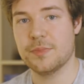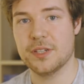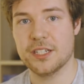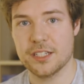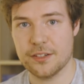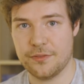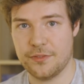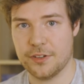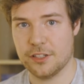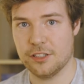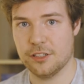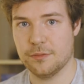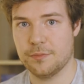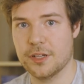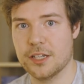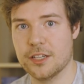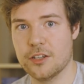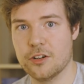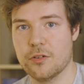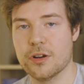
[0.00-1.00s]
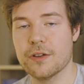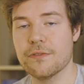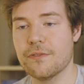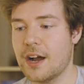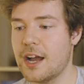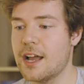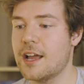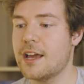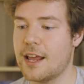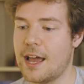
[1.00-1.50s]
be difficult. But you know, if
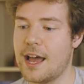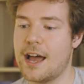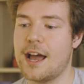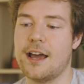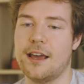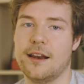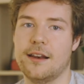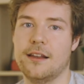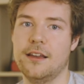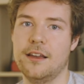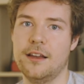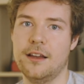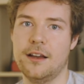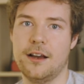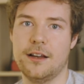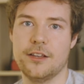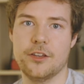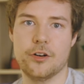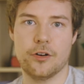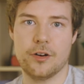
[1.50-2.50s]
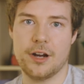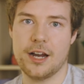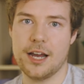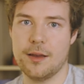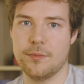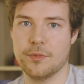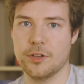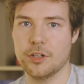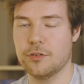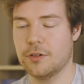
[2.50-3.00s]
I had had you know,
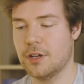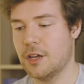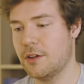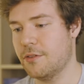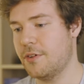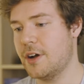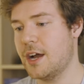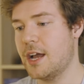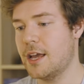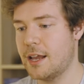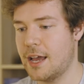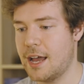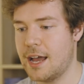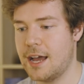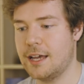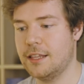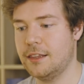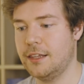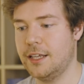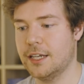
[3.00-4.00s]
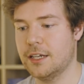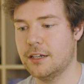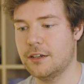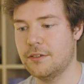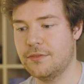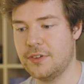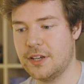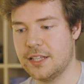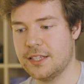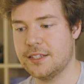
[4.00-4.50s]
ImGui, if I had had like an
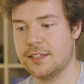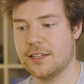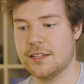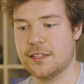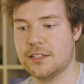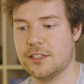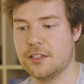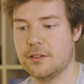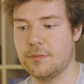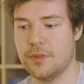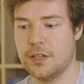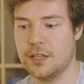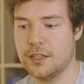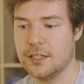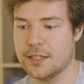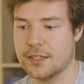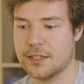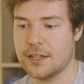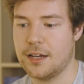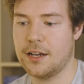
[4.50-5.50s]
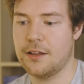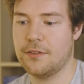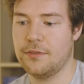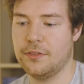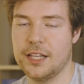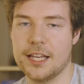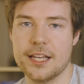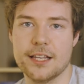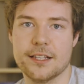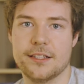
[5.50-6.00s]
event system and this kind of
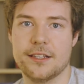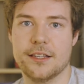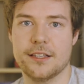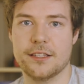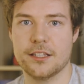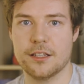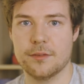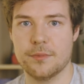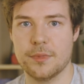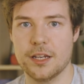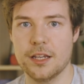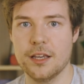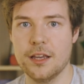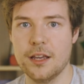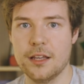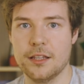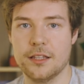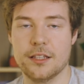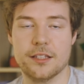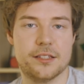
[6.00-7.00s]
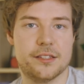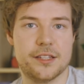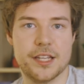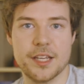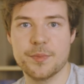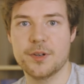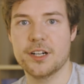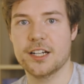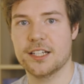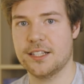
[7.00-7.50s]
layer system and this
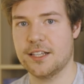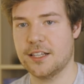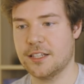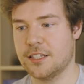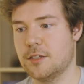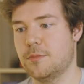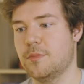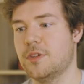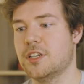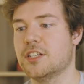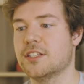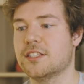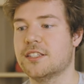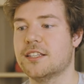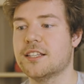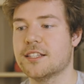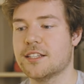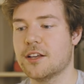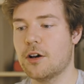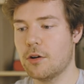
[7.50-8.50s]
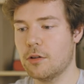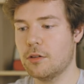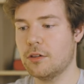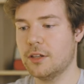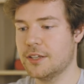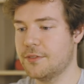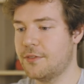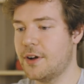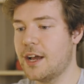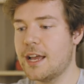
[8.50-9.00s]
debug system and just this
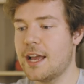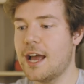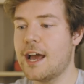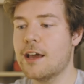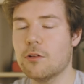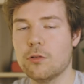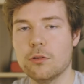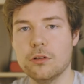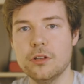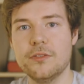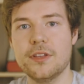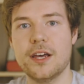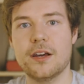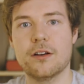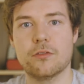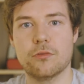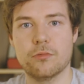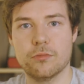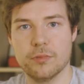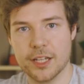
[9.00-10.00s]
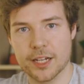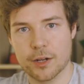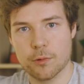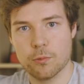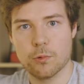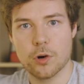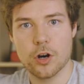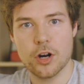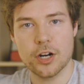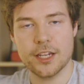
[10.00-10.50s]
whole, if I had all of that like
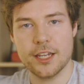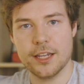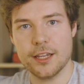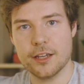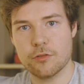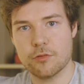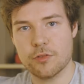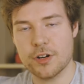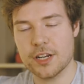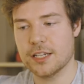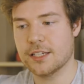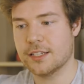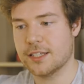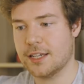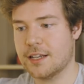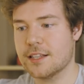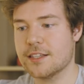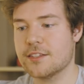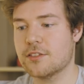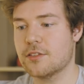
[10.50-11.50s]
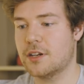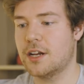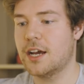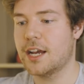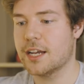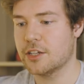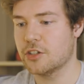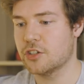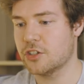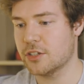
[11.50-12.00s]
working and written down so that
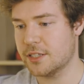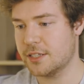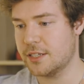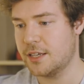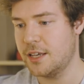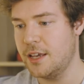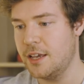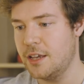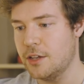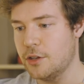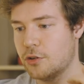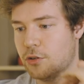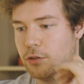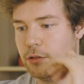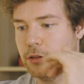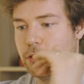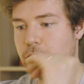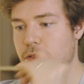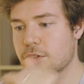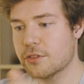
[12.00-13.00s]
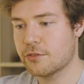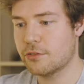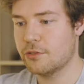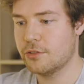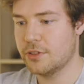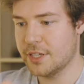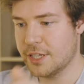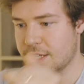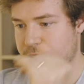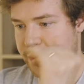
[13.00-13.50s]
I could just, you know, look
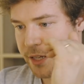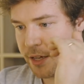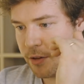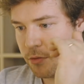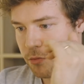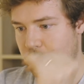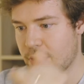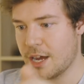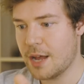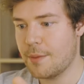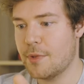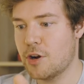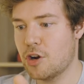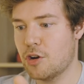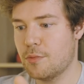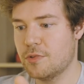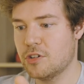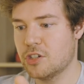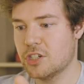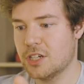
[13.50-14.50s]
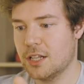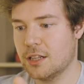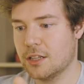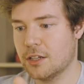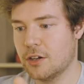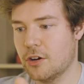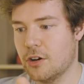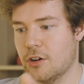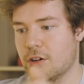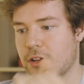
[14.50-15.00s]
through this and write my OpenGL
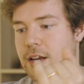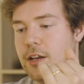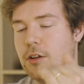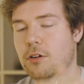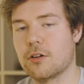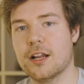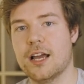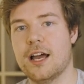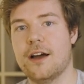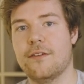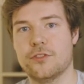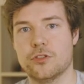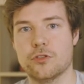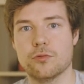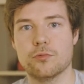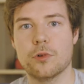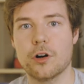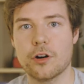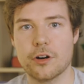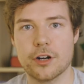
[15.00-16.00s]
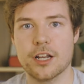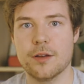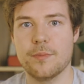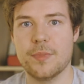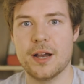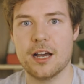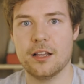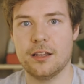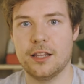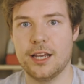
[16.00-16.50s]
code and not have to worry
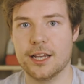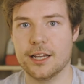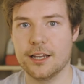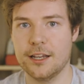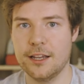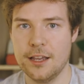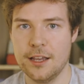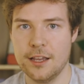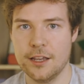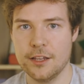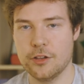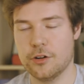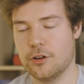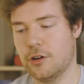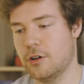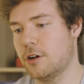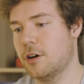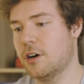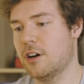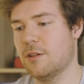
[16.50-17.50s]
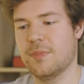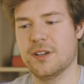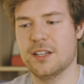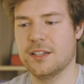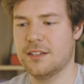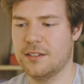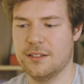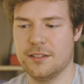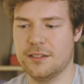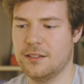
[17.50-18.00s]
about like, you know, oh,
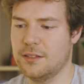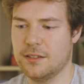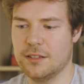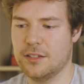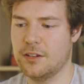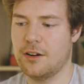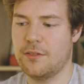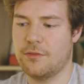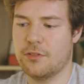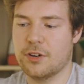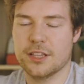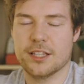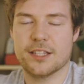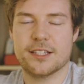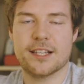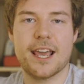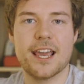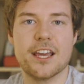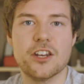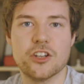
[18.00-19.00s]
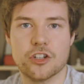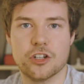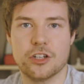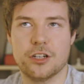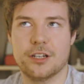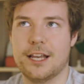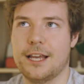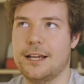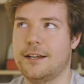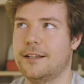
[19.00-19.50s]
but you know, I've written this
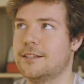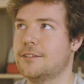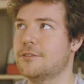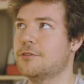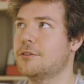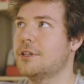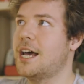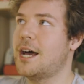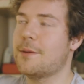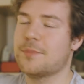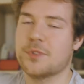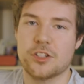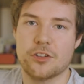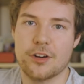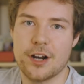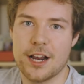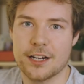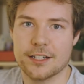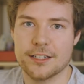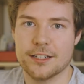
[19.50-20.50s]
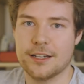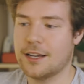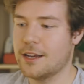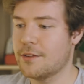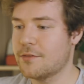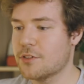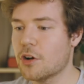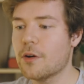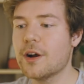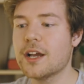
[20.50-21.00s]
engine and it's all abstract and I
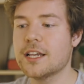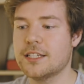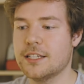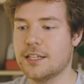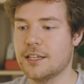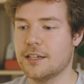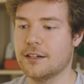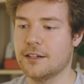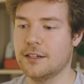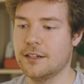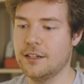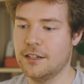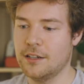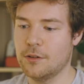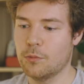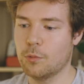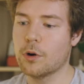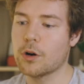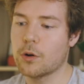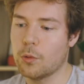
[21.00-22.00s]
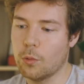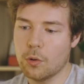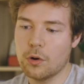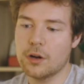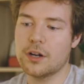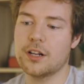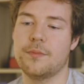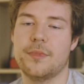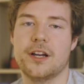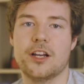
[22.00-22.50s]
have no idea what
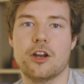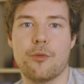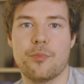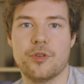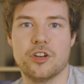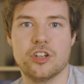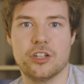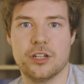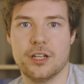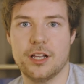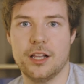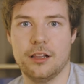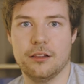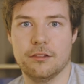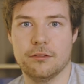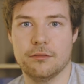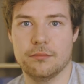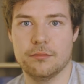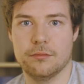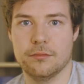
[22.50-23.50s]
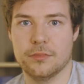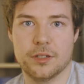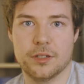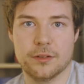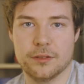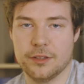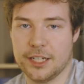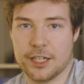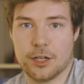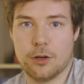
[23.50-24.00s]
order my OpenGL
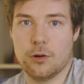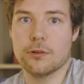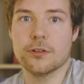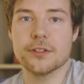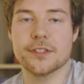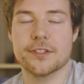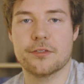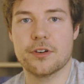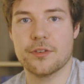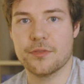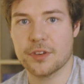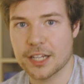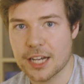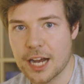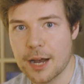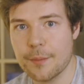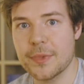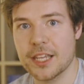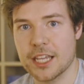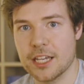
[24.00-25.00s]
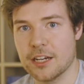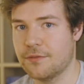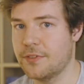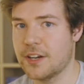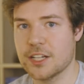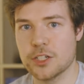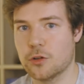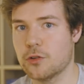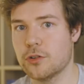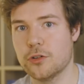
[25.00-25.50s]
like calls are even coming in if
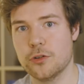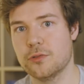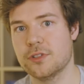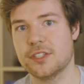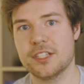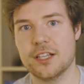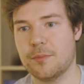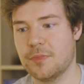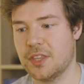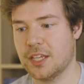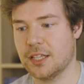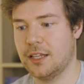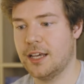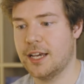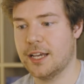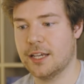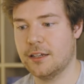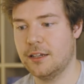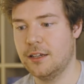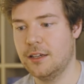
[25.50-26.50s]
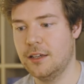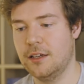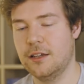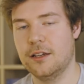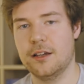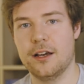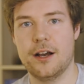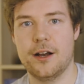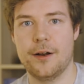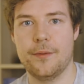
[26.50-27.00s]
I don't use something like
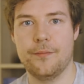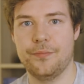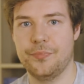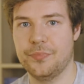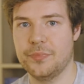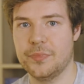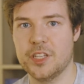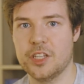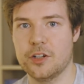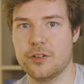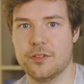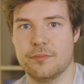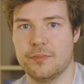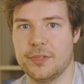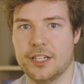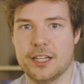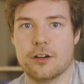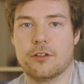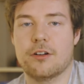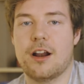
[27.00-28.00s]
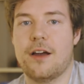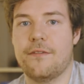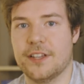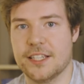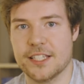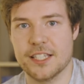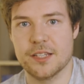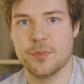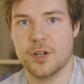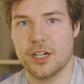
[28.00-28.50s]
um, you know, like a
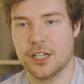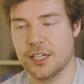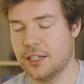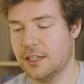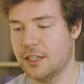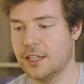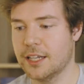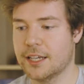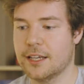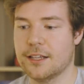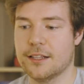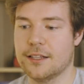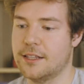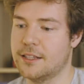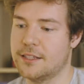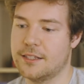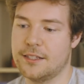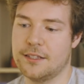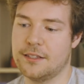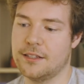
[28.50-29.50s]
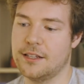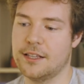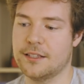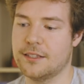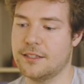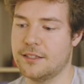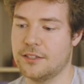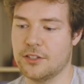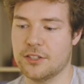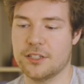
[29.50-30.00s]
graphics debugger. Like it, it's
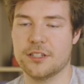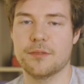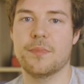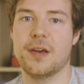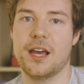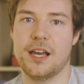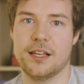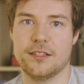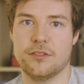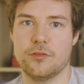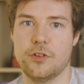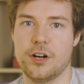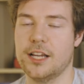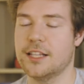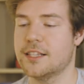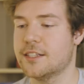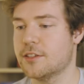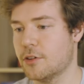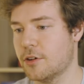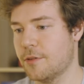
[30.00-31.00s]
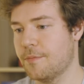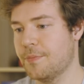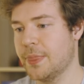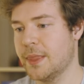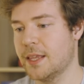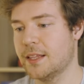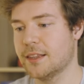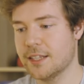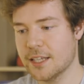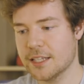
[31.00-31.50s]
it's just a mess, right? So
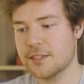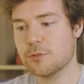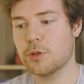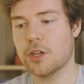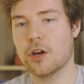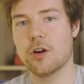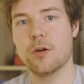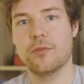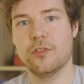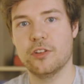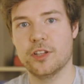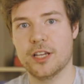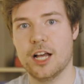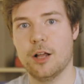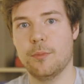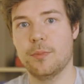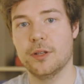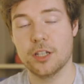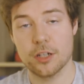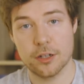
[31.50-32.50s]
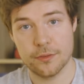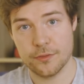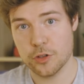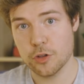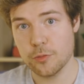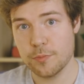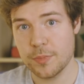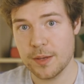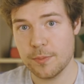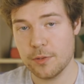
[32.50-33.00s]
this will hopefully help a lot of
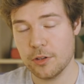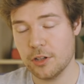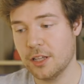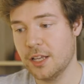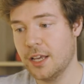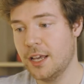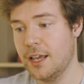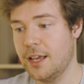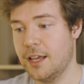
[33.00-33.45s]
you people.